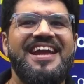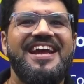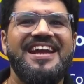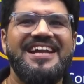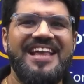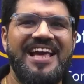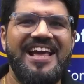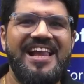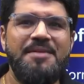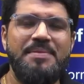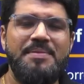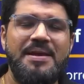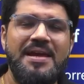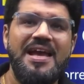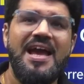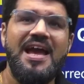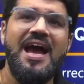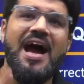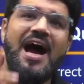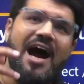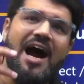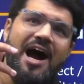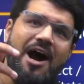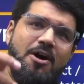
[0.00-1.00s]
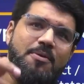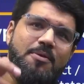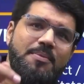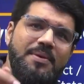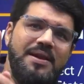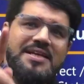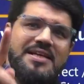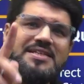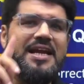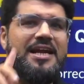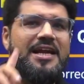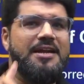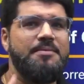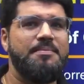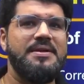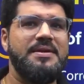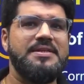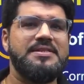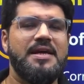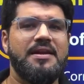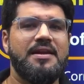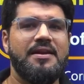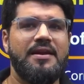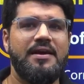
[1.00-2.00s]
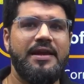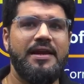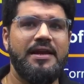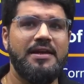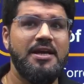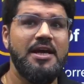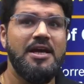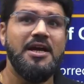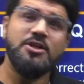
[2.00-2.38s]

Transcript: Tell me how many statements are correct.